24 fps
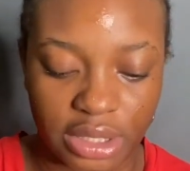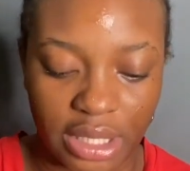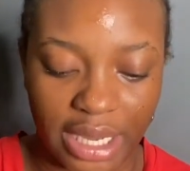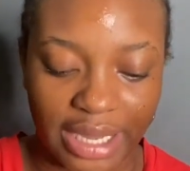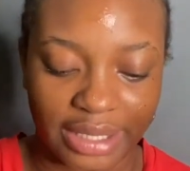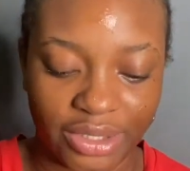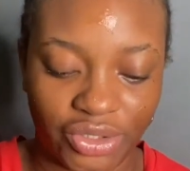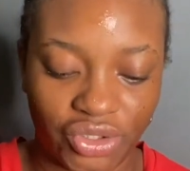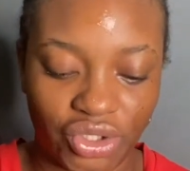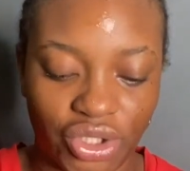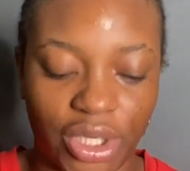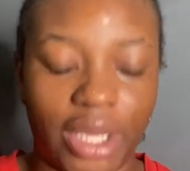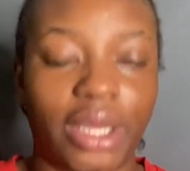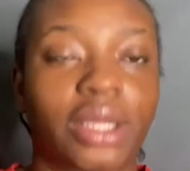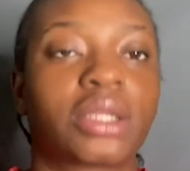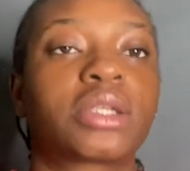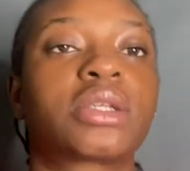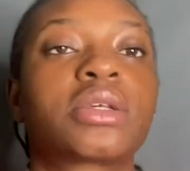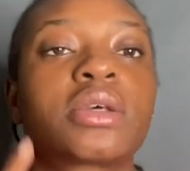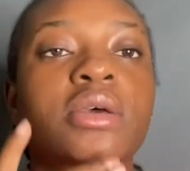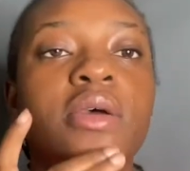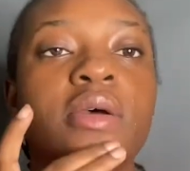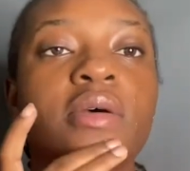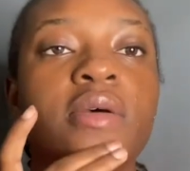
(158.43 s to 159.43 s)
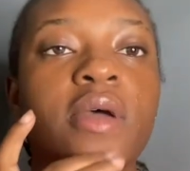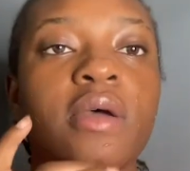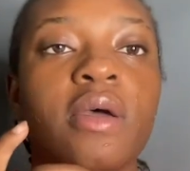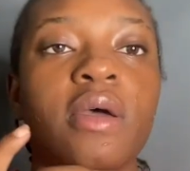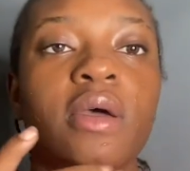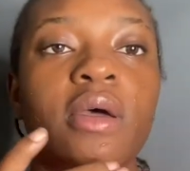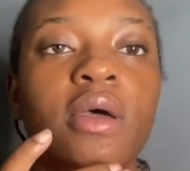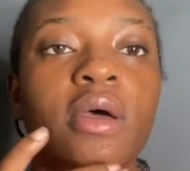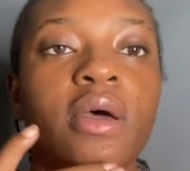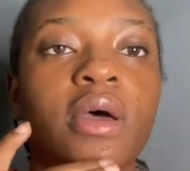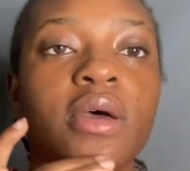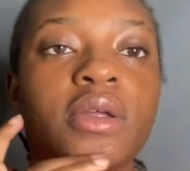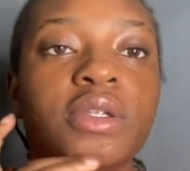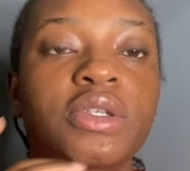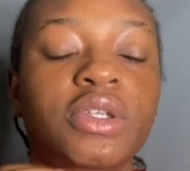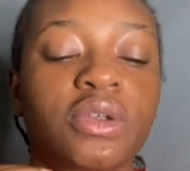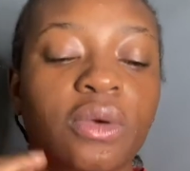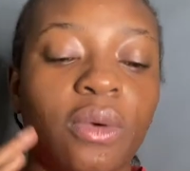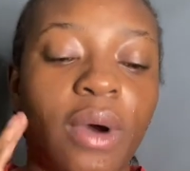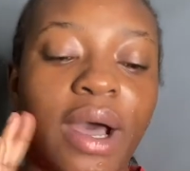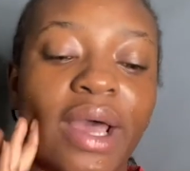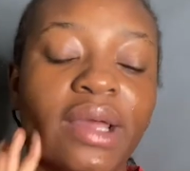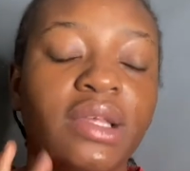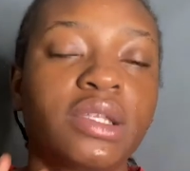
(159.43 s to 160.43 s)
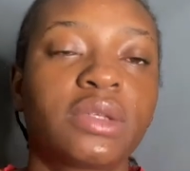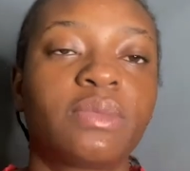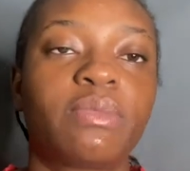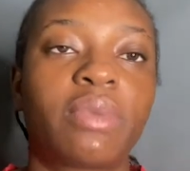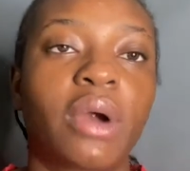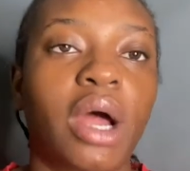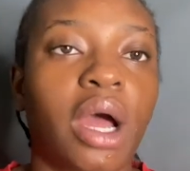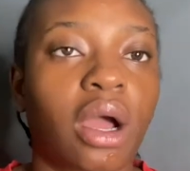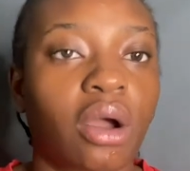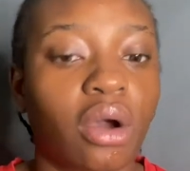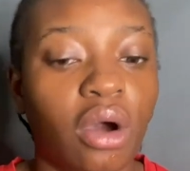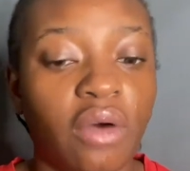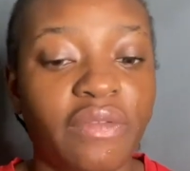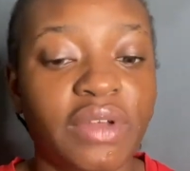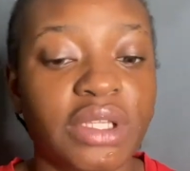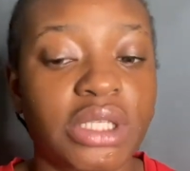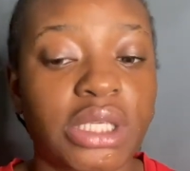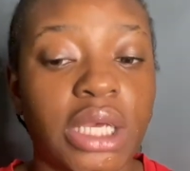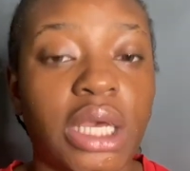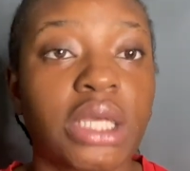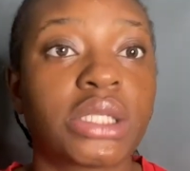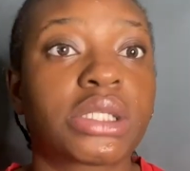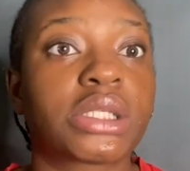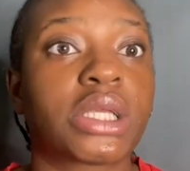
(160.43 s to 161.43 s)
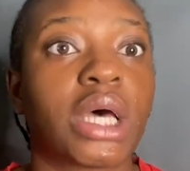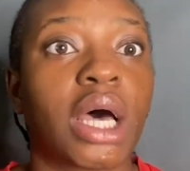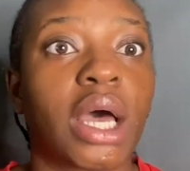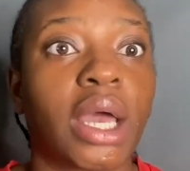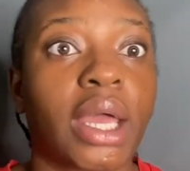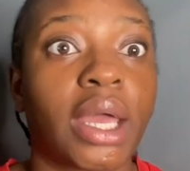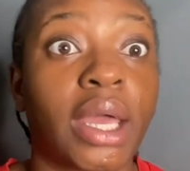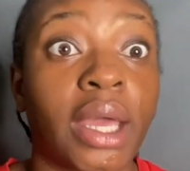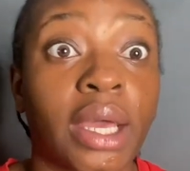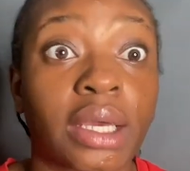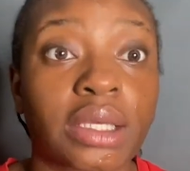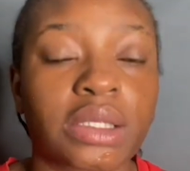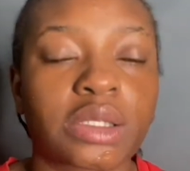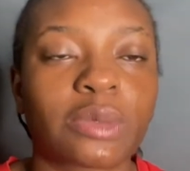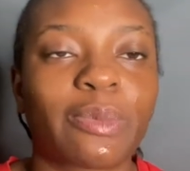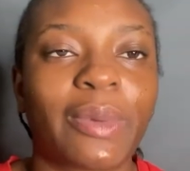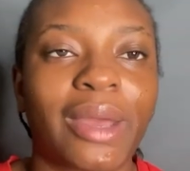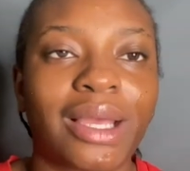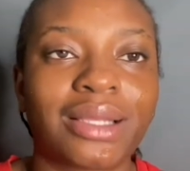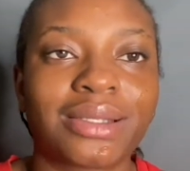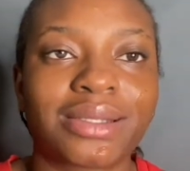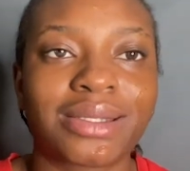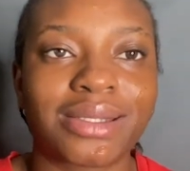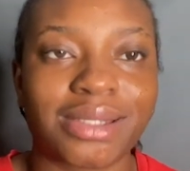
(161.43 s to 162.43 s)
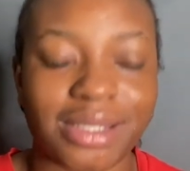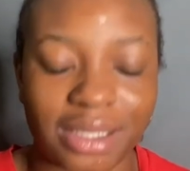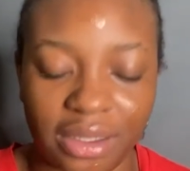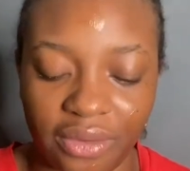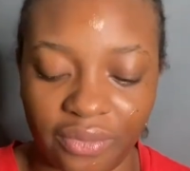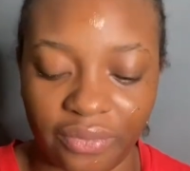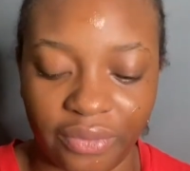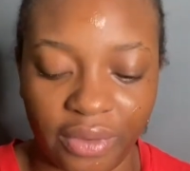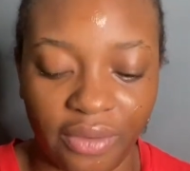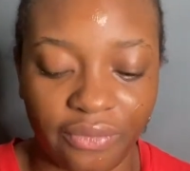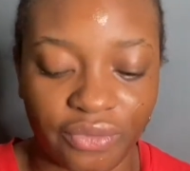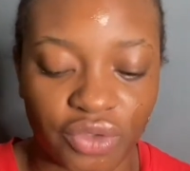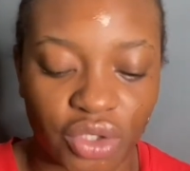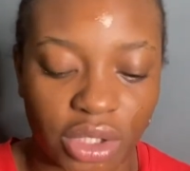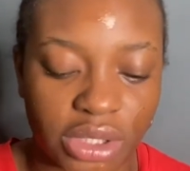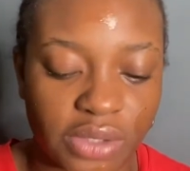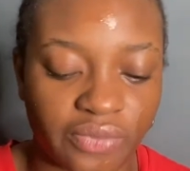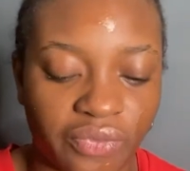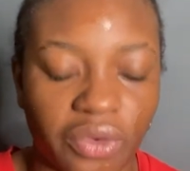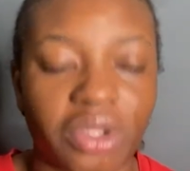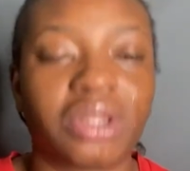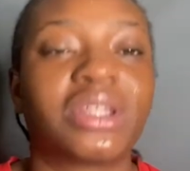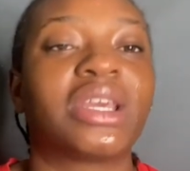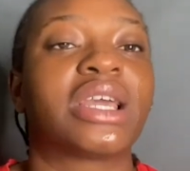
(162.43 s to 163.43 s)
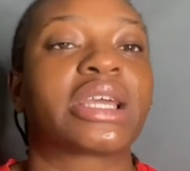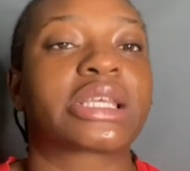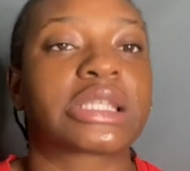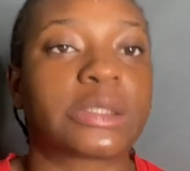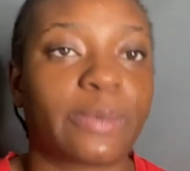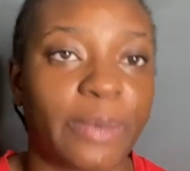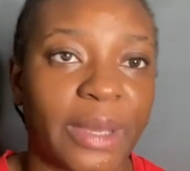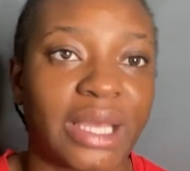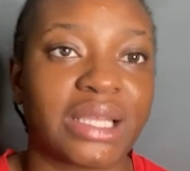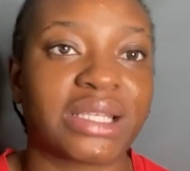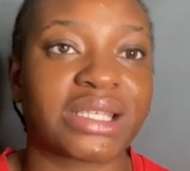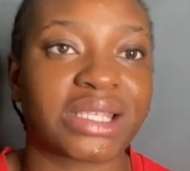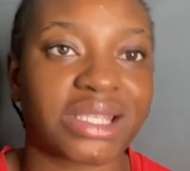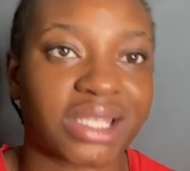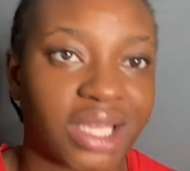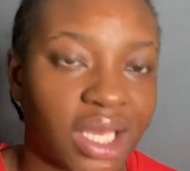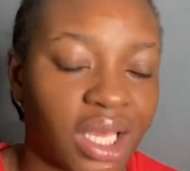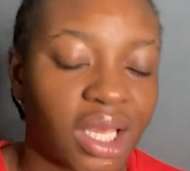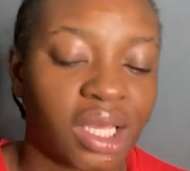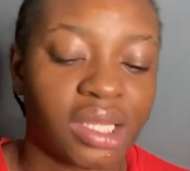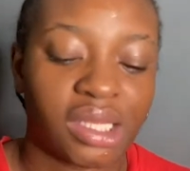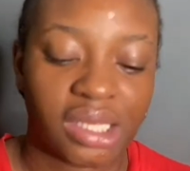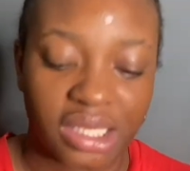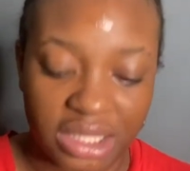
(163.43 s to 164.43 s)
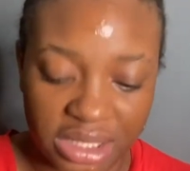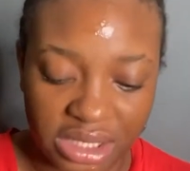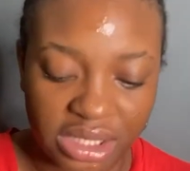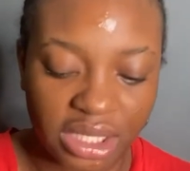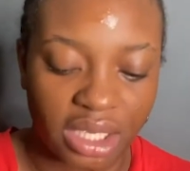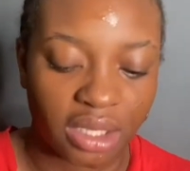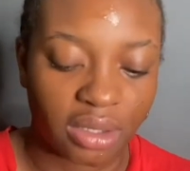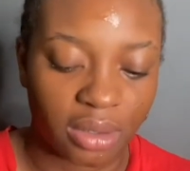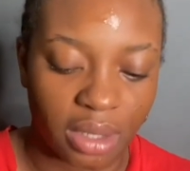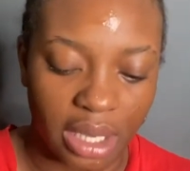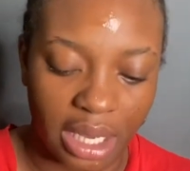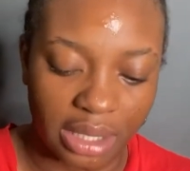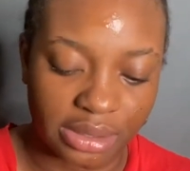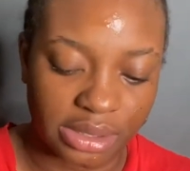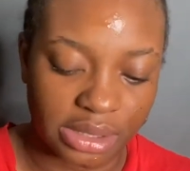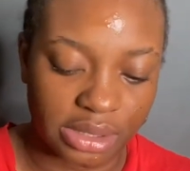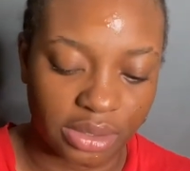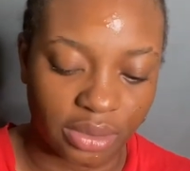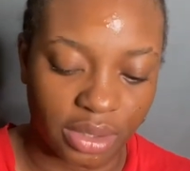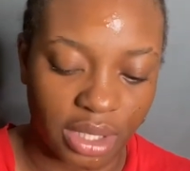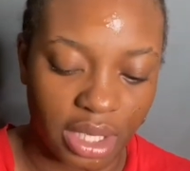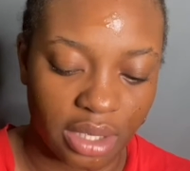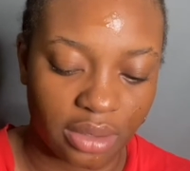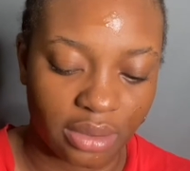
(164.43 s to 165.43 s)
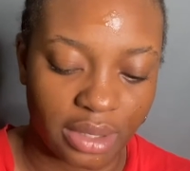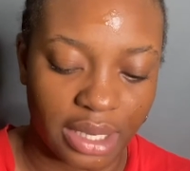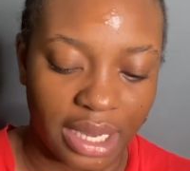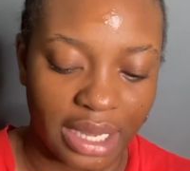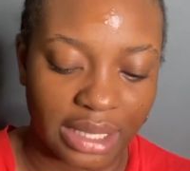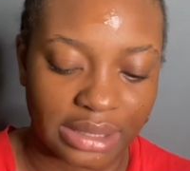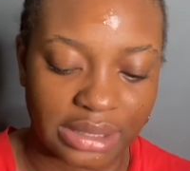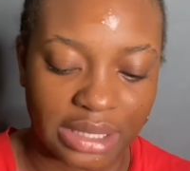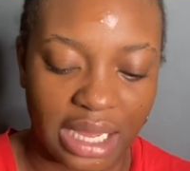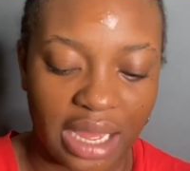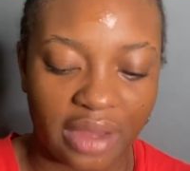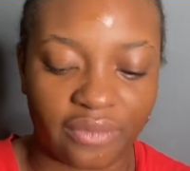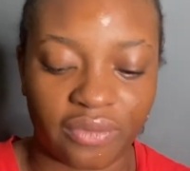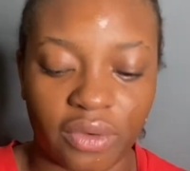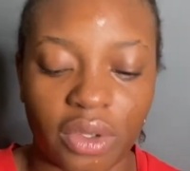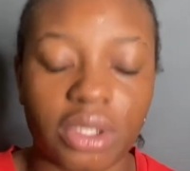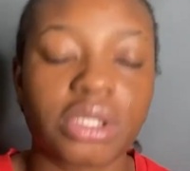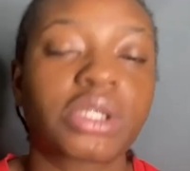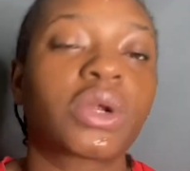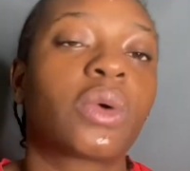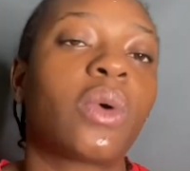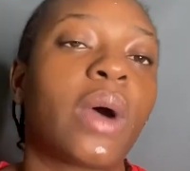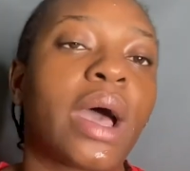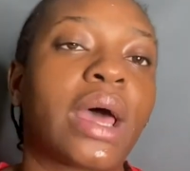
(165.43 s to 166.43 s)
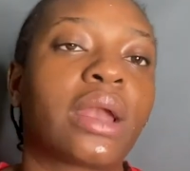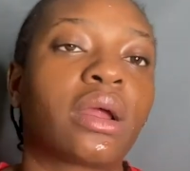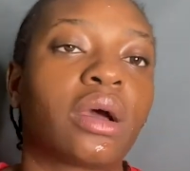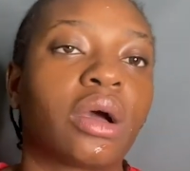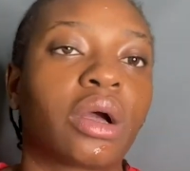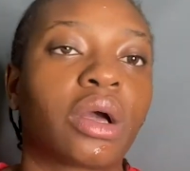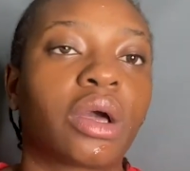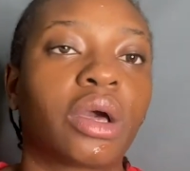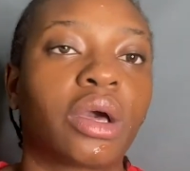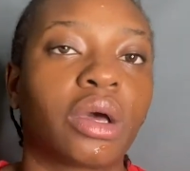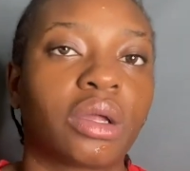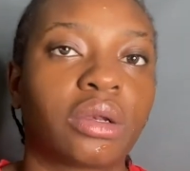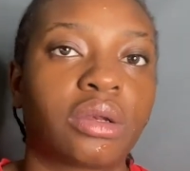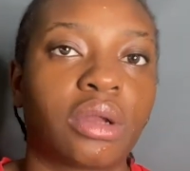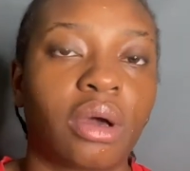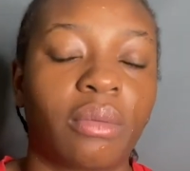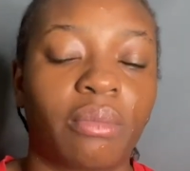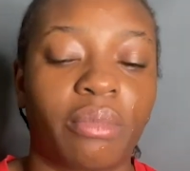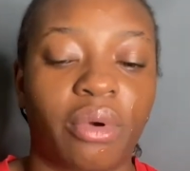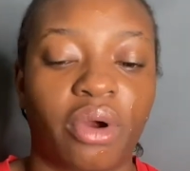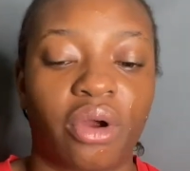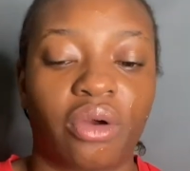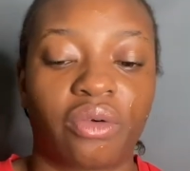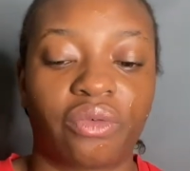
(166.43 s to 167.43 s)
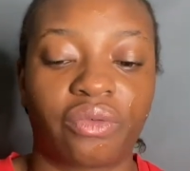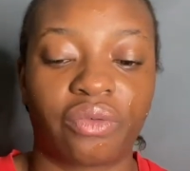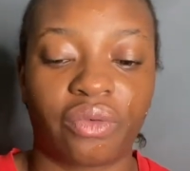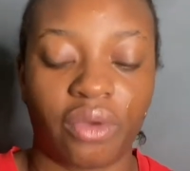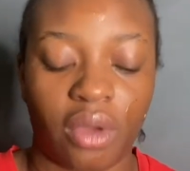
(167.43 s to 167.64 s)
I checked twice. Bruh, COVID tests are expensive. If just for the expense, stay in your houses, okay, you guys? I've lost quite a good number of